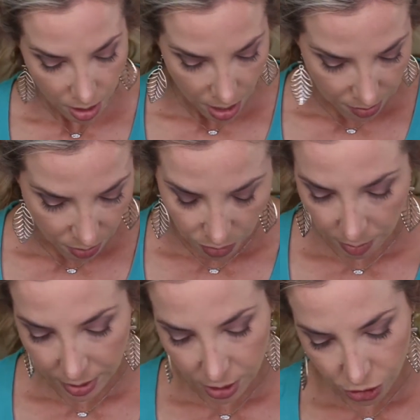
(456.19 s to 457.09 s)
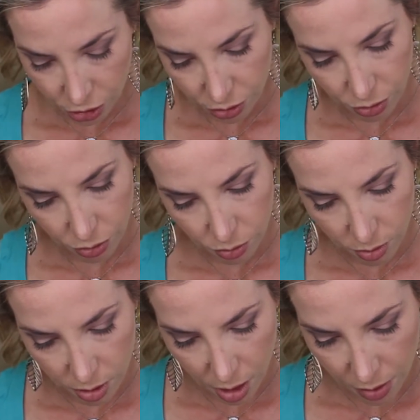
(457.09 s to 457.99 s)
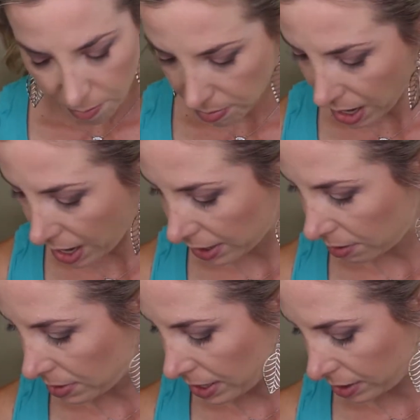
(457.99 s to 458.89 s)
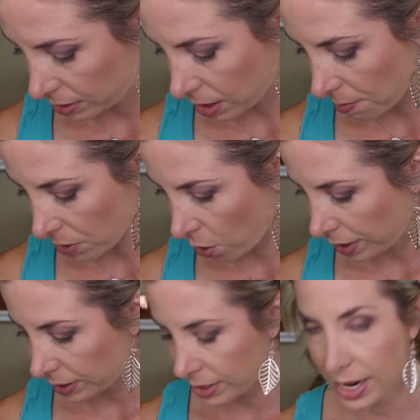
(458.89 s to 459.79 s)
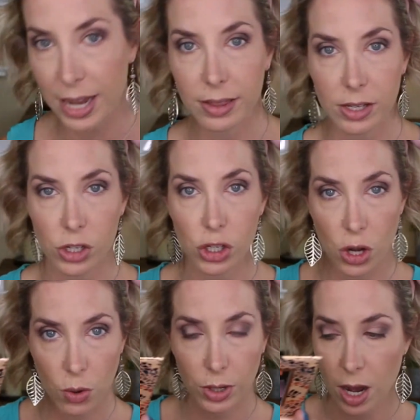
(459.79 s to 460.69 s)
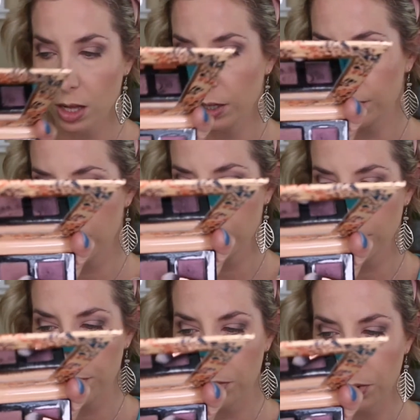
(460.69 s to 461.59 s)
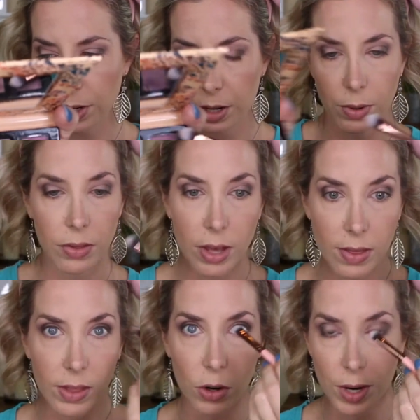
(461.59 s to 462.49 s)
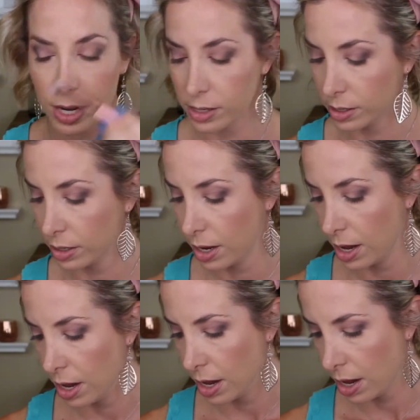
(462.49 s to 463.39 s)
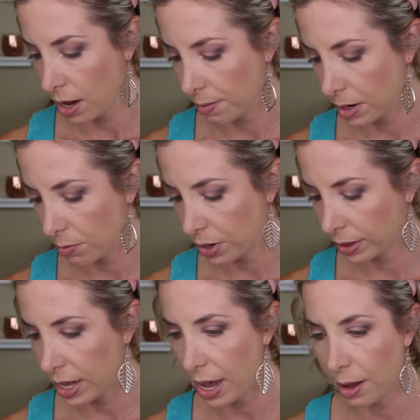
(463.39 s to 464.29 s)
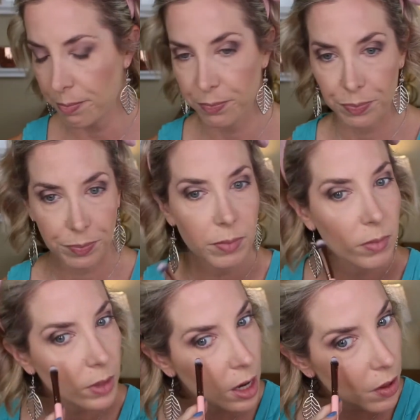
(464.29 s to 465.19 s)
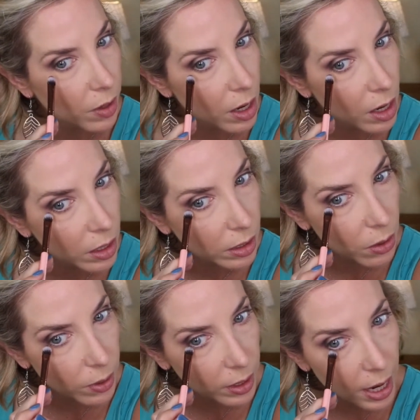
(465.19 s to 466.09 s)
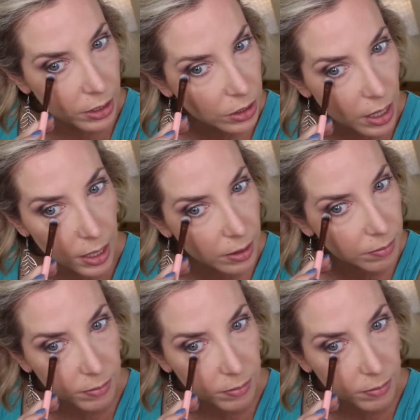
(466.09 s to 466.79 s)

And then what I'm gonna do on the bottom is I'm going to take the stone color that we've been working with in the crease. I'm gonna bring that on the lower lash line.